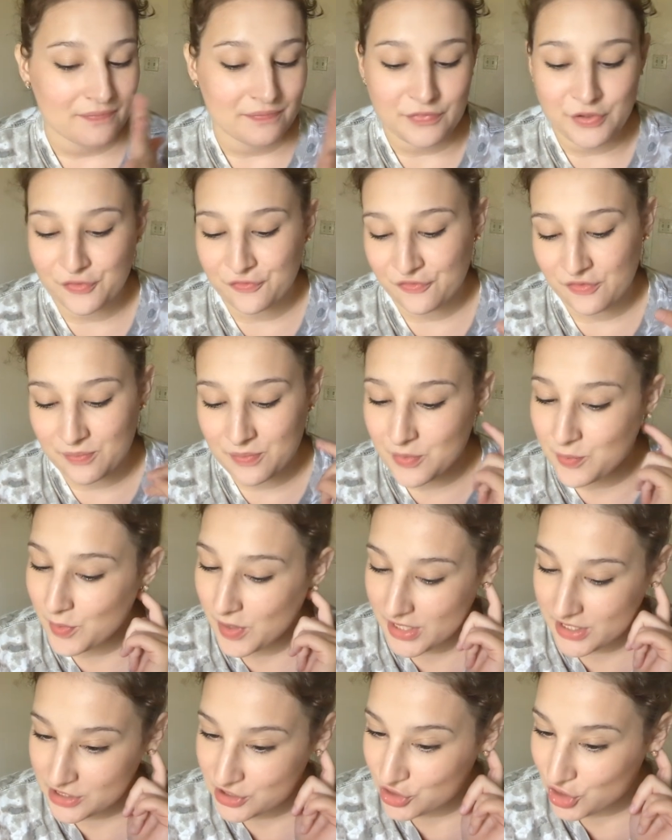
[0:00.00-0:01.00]
they're from the
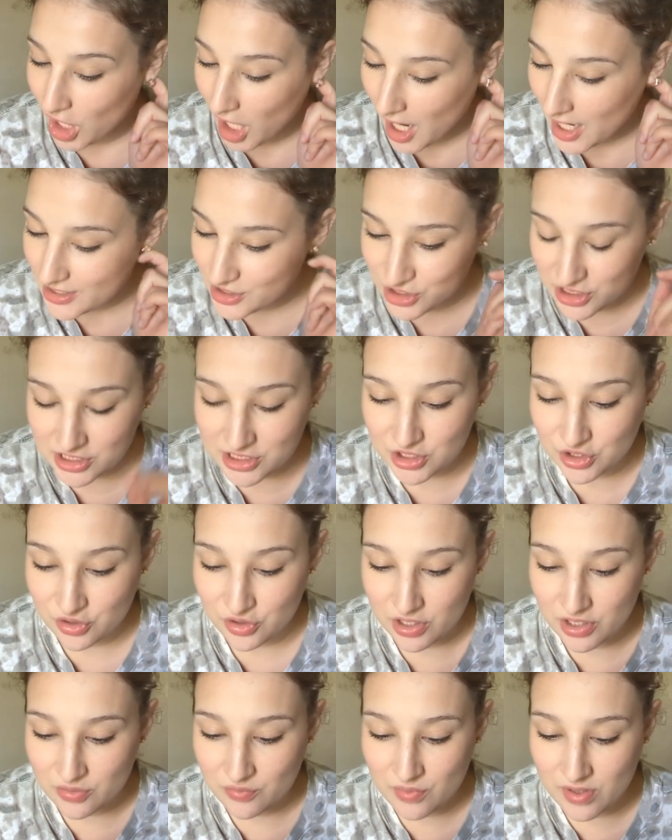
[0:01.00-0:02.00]
brand Jot. She has a
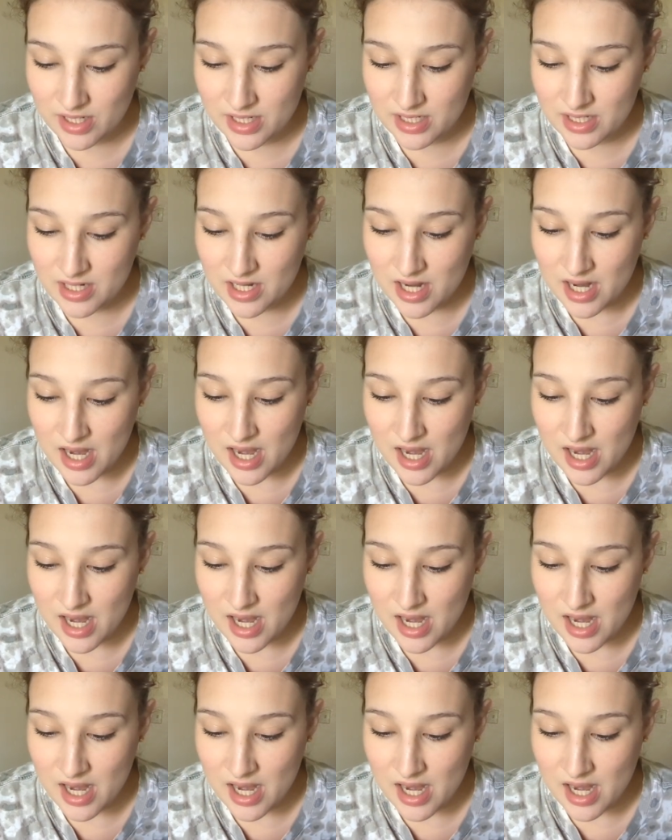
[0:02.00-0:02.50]
green one,